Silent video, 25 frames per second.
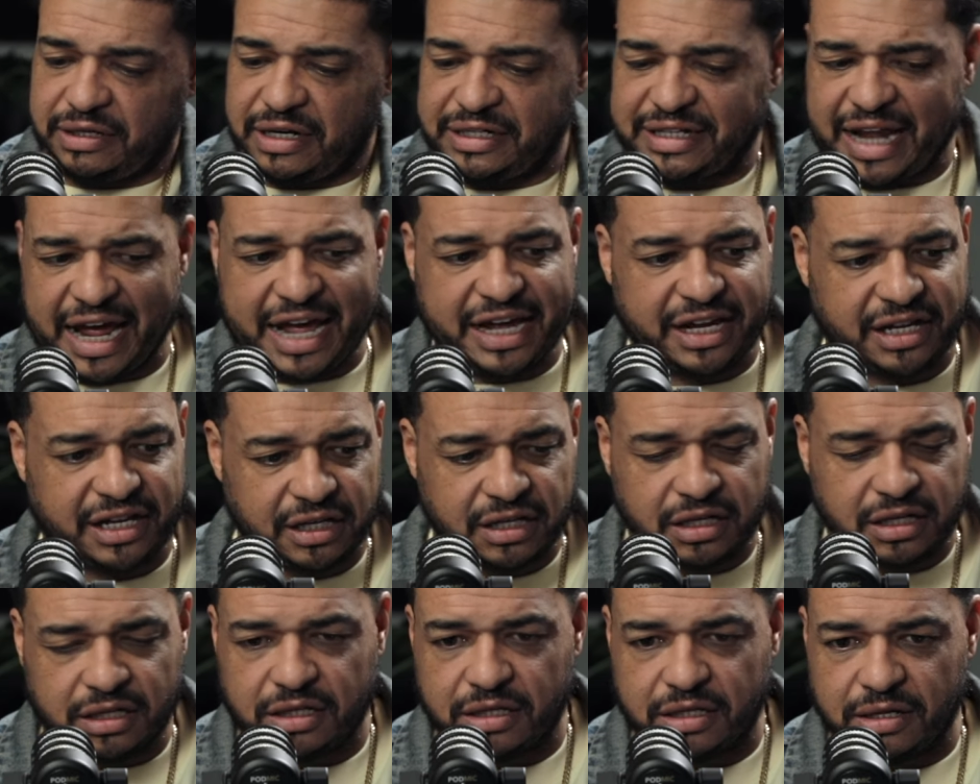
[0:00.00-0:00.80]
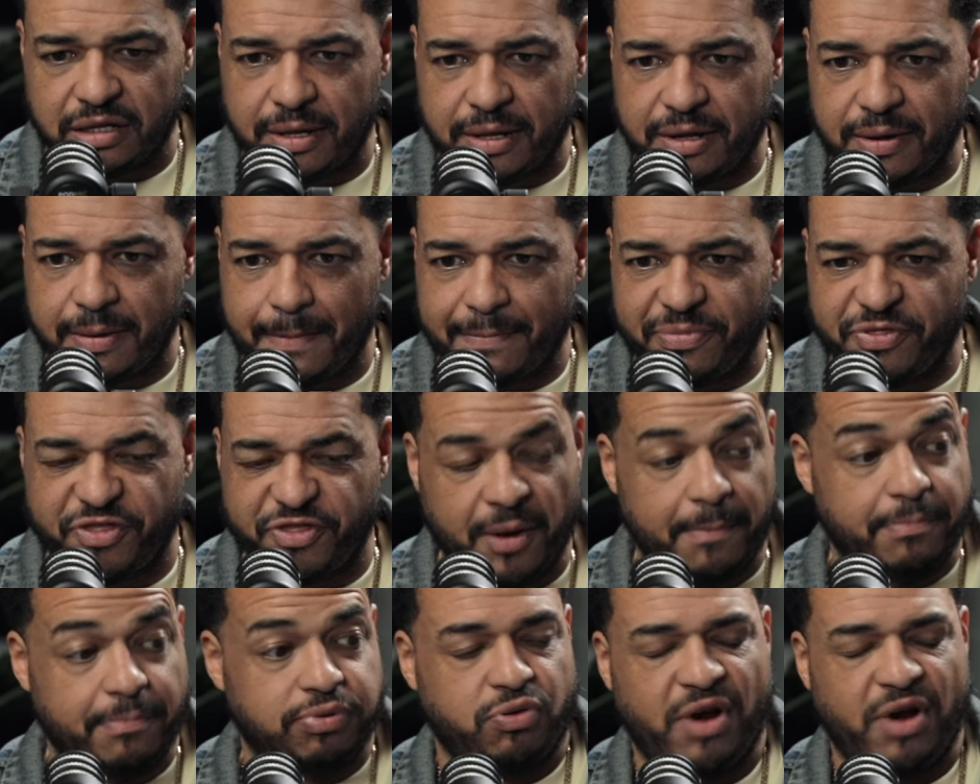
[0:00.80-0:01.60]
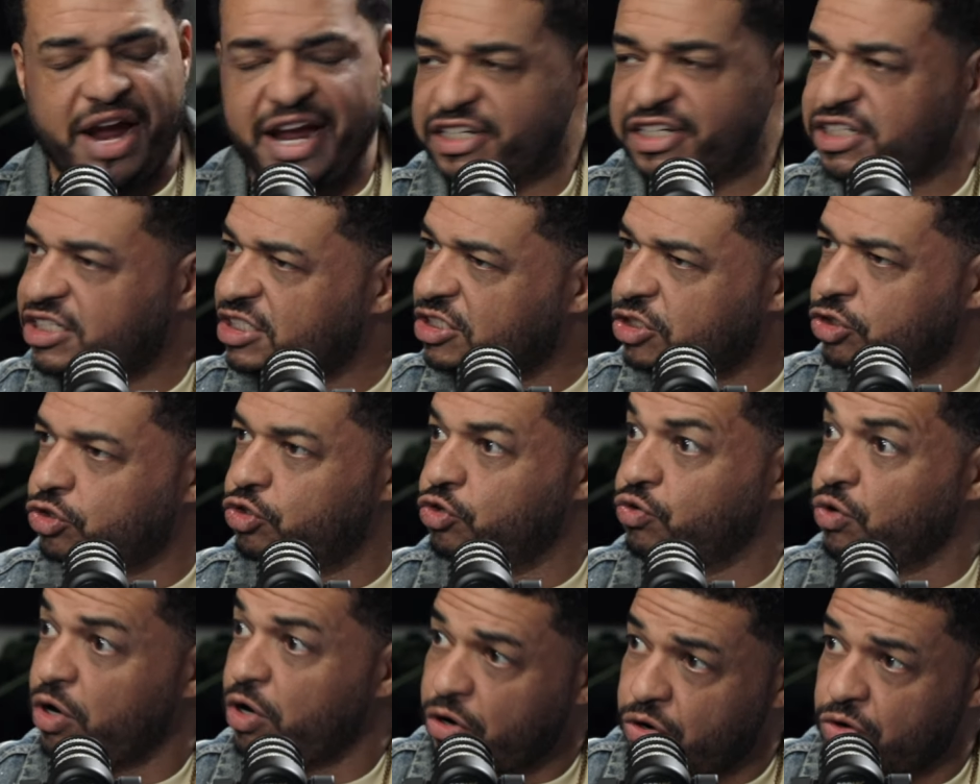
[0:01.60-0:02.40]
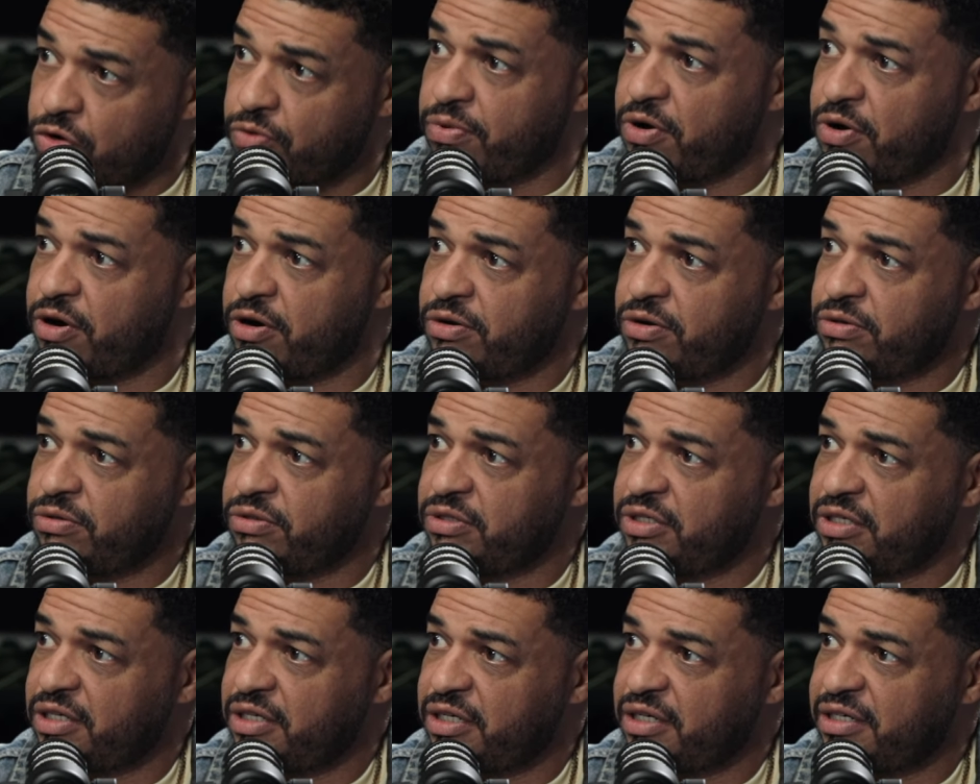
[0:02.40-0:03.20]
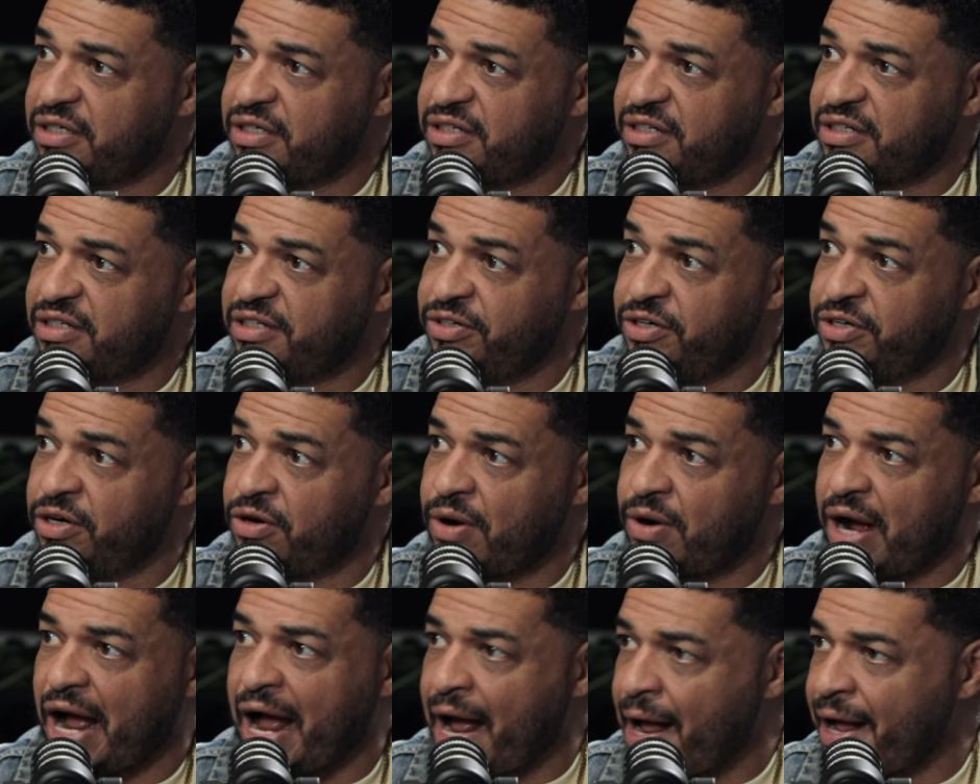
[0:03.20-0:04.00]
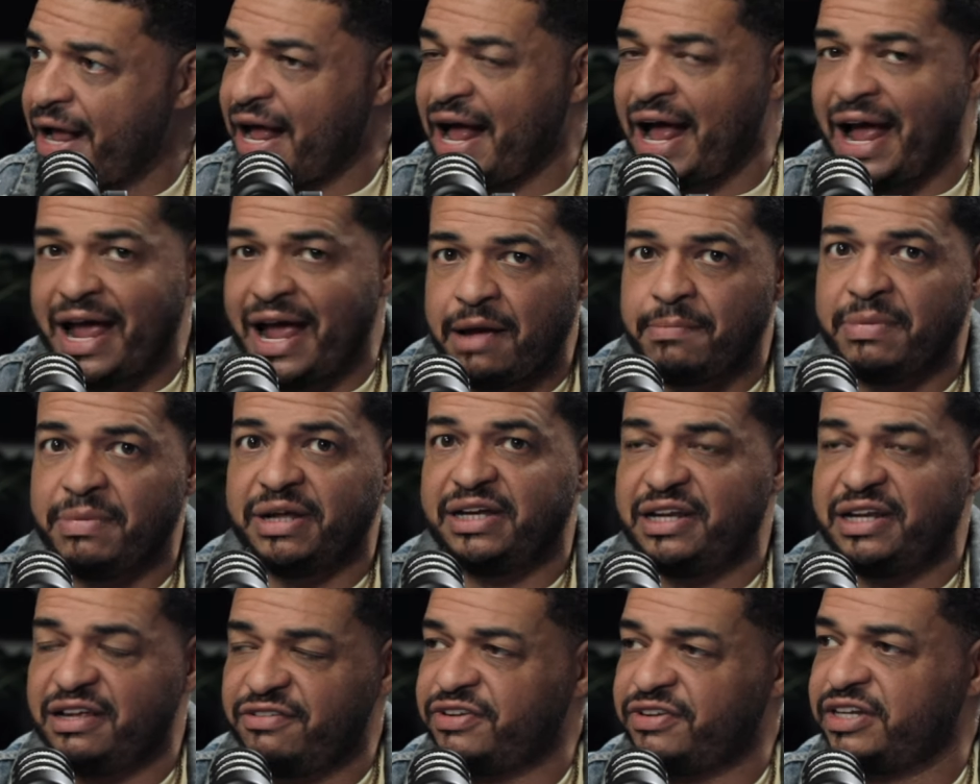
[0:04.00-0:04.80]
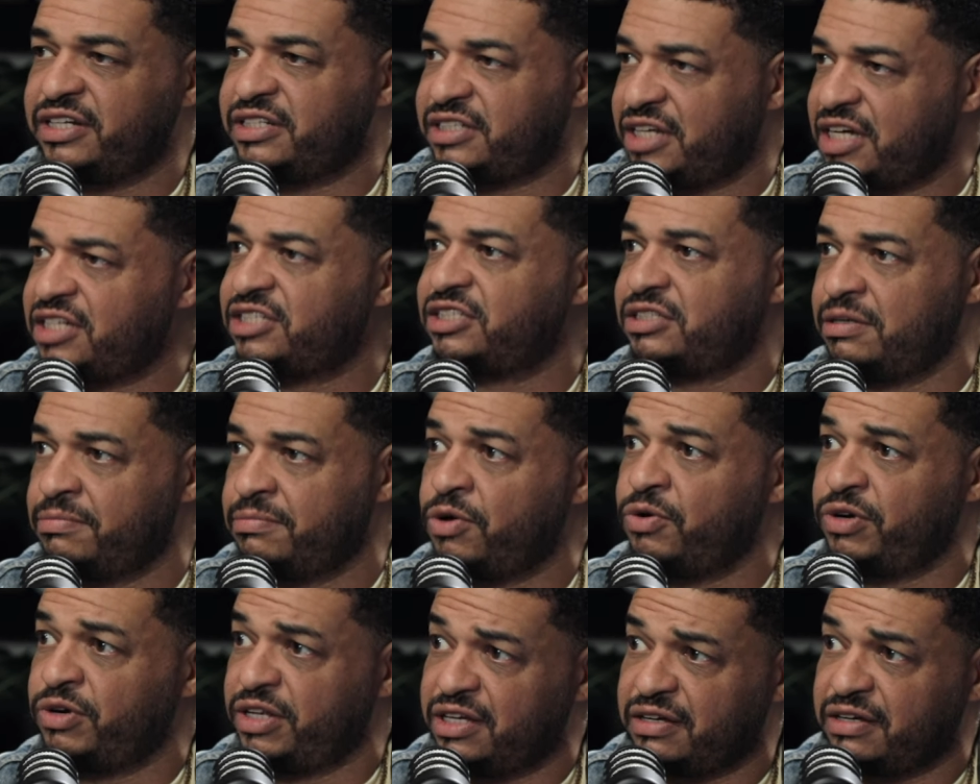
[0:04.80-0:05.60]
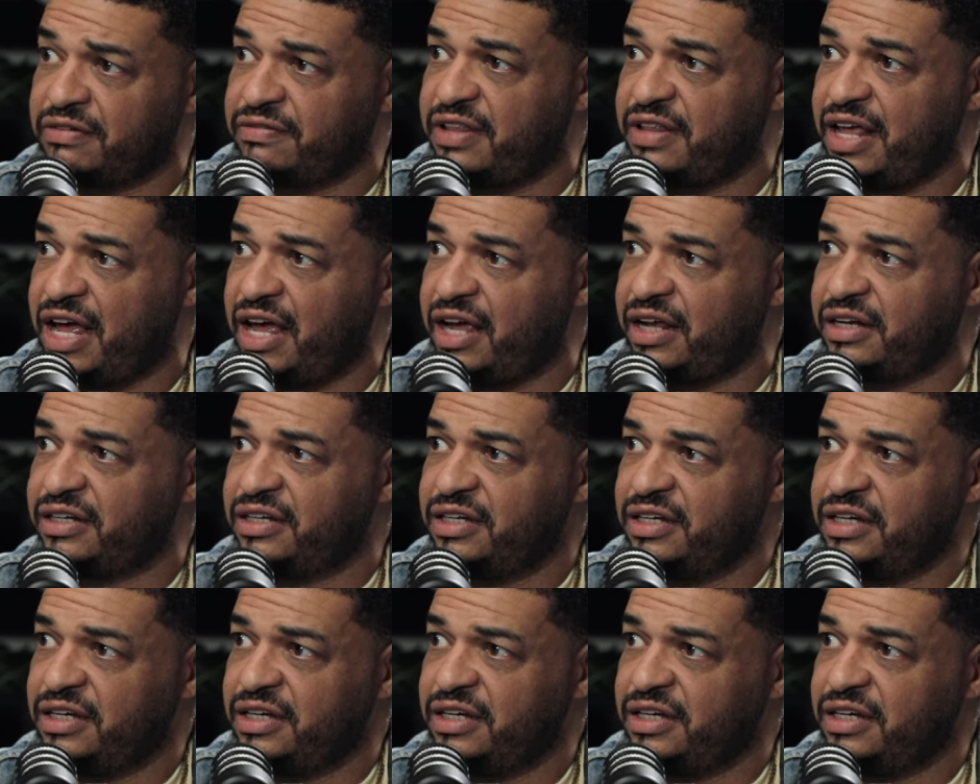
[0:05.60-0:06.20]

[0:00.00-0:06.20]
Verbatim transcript: like, the branches grow, bro. You know, I am a living testimony of that.